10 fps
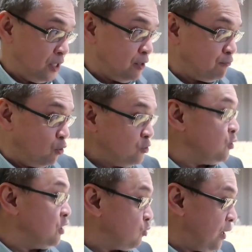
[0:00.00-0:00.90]
You need a
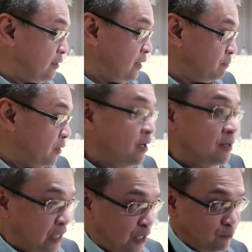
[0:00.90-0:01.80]
phone, you need to line up. Mm
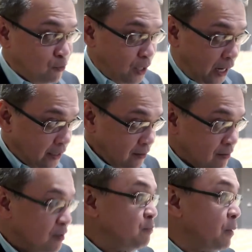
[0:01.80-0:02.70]
-hmm, mm -hmm. They give you a
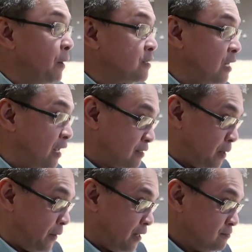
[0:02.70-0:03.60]
line, may mm-hmm. party
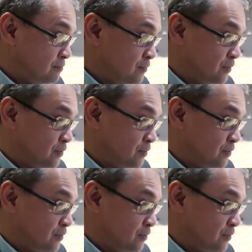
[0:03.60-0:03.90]
line ka pa.